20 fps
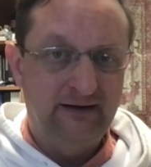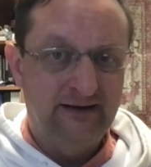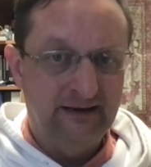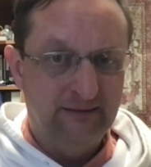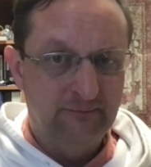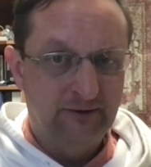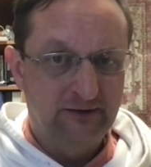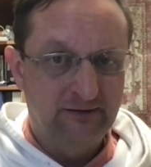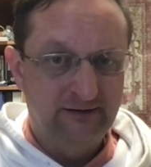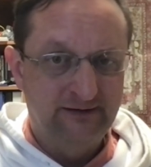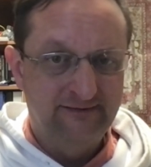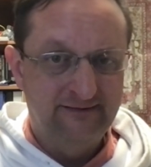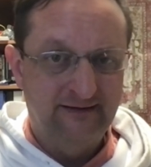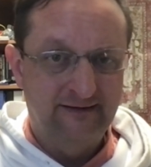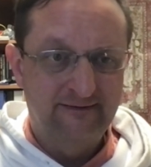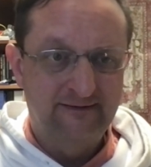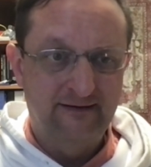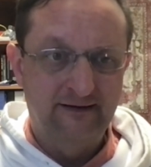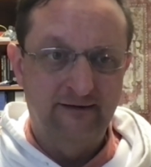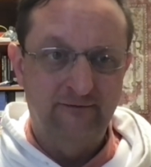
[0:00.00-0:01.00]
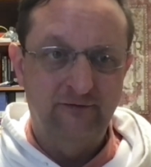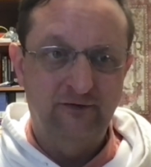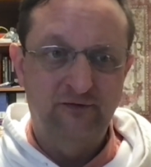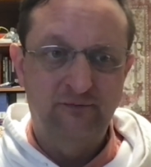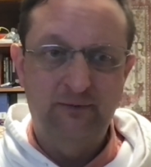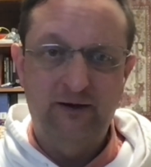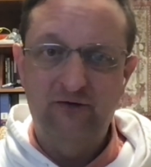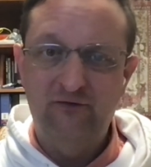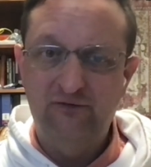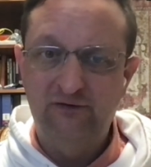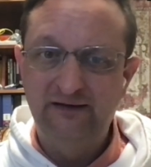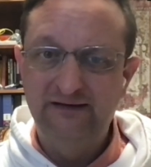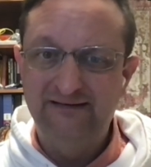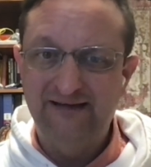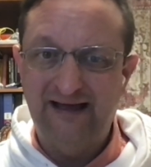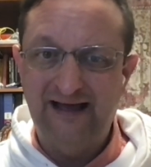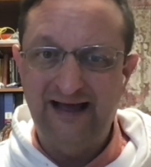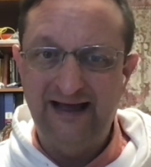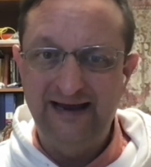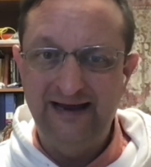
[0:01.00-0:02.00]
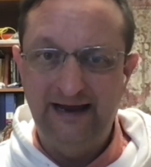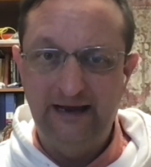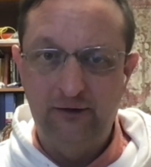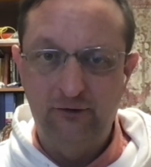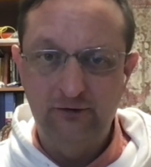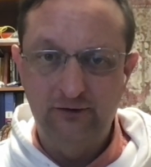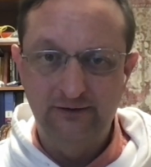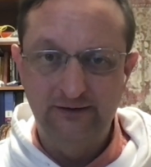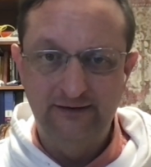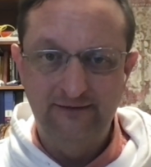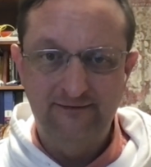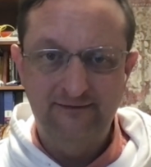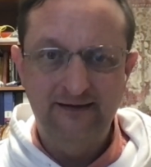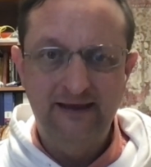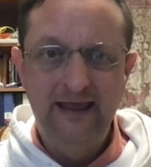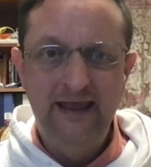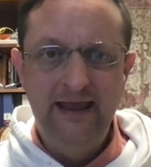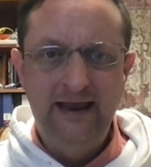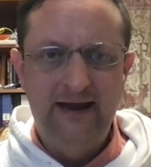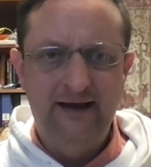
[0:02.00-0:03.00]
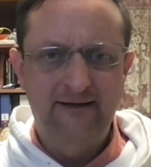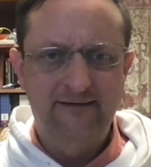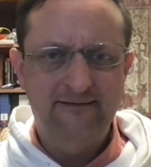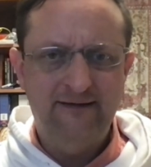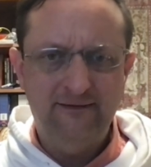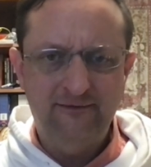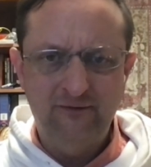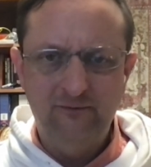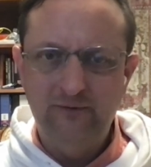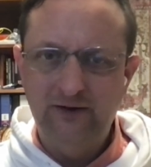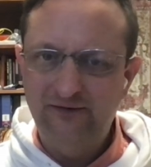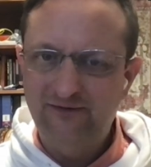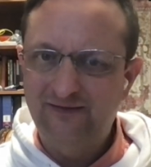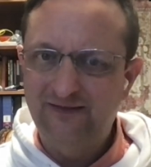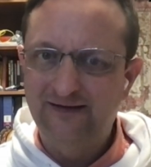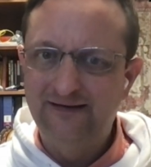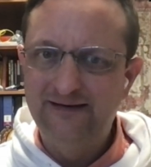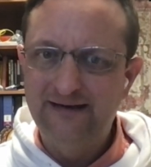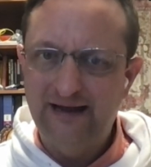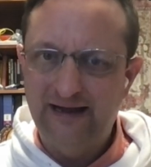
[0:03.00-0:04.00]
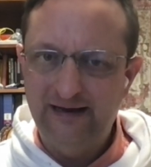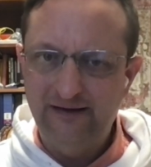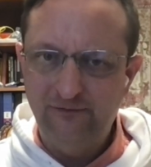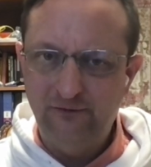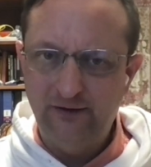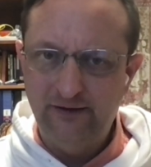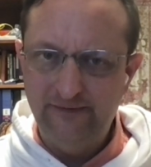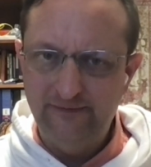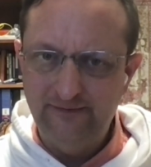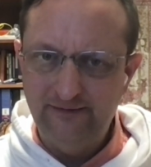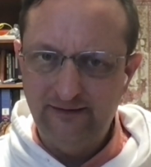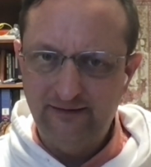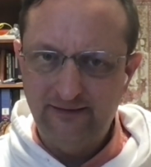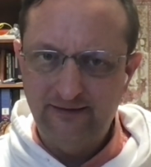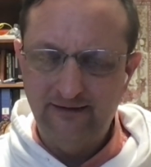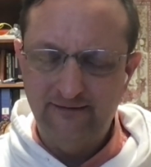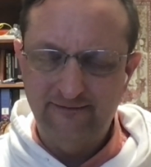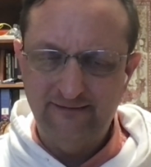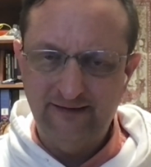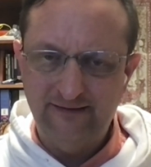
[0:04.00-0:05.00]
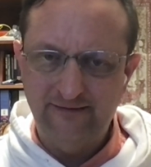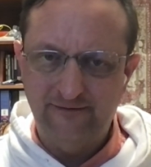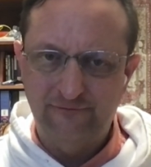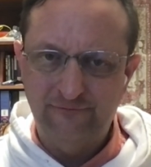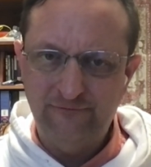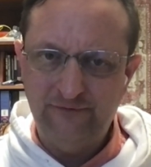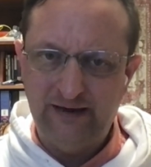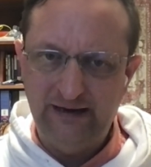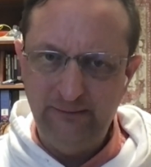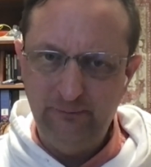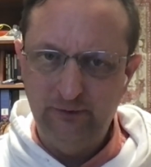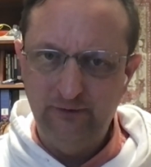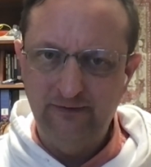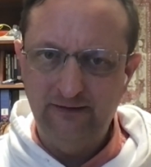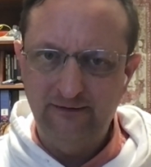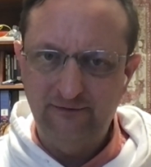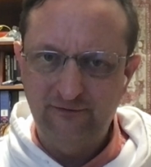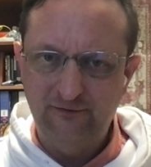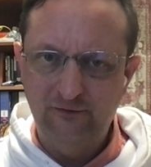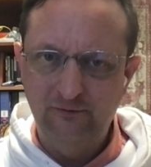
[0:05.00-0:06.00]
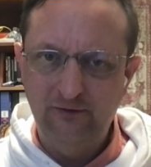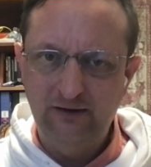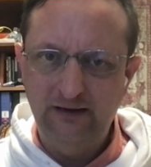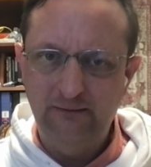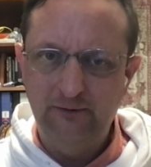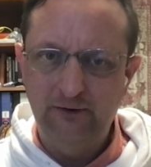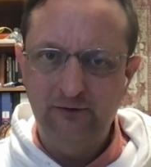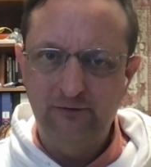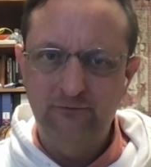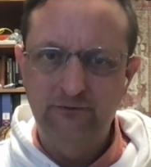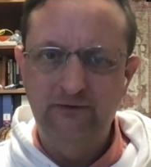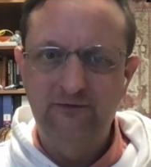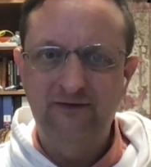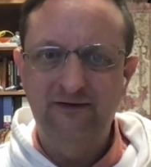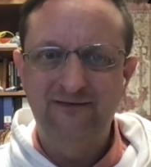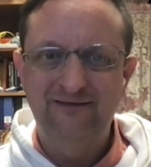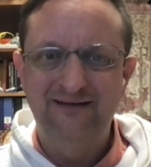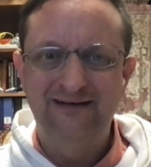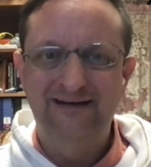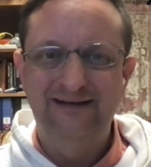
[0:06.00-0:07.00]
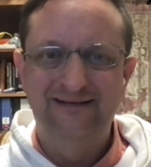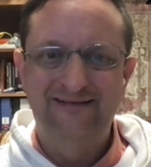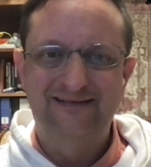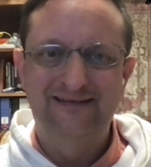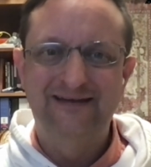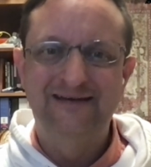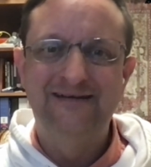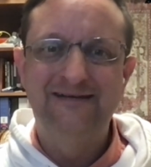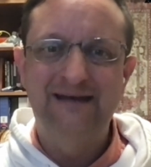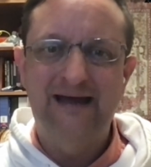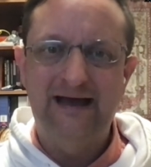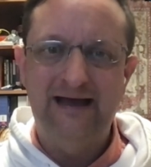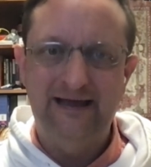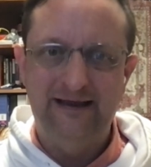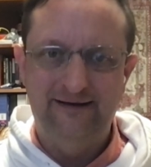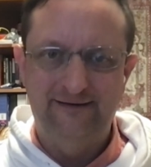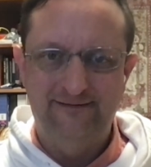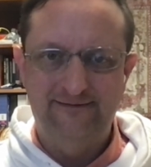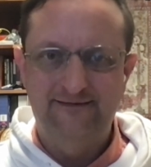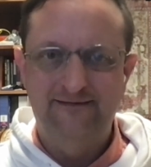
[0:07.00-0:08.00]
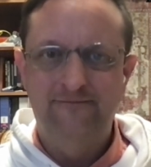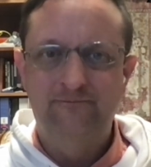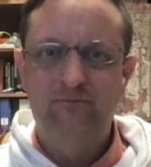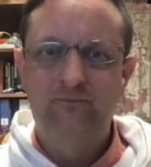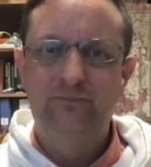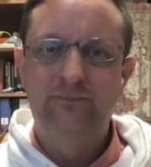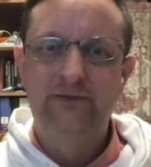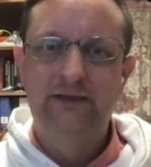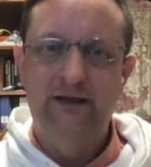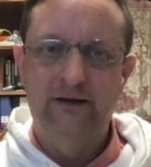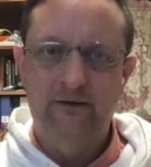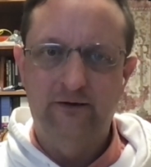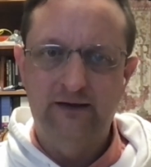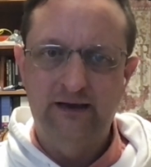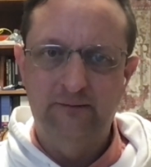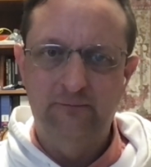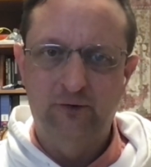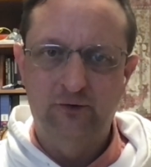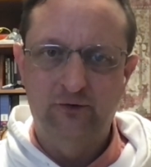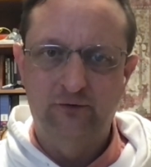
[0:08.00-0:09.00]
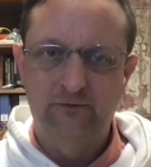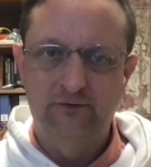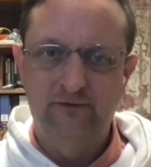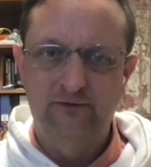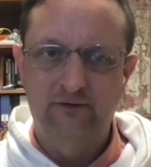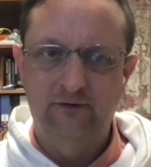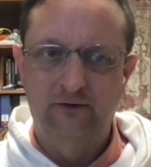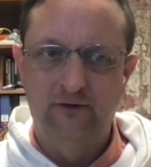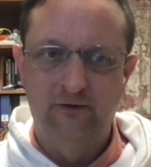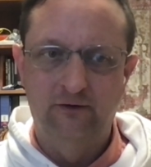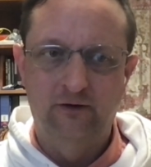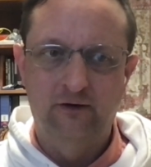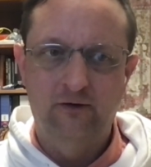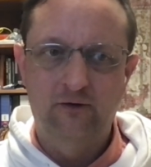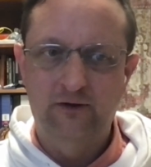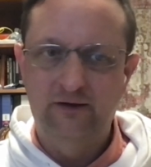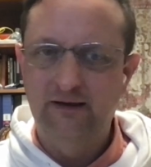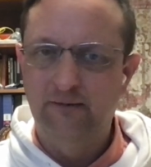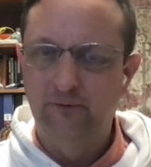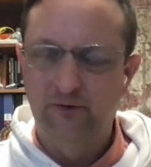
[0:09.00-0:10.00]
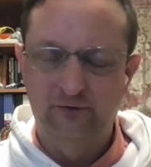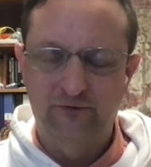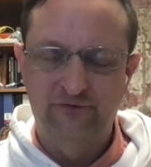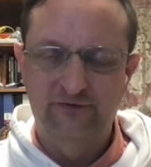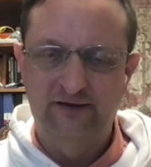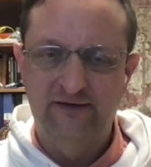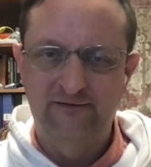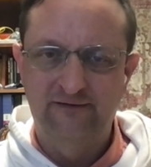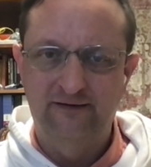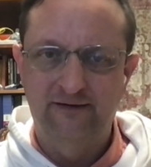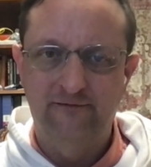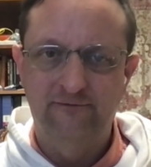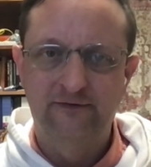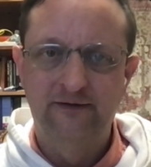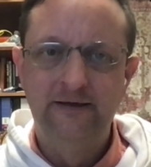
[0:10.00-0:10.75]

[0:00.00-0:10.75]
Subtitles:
chemically sensitive, especially to high alkalins. And it's not so much the nylon, it's not the fiber that's so chemical resistant, it's the dyes that are chemical sensitive.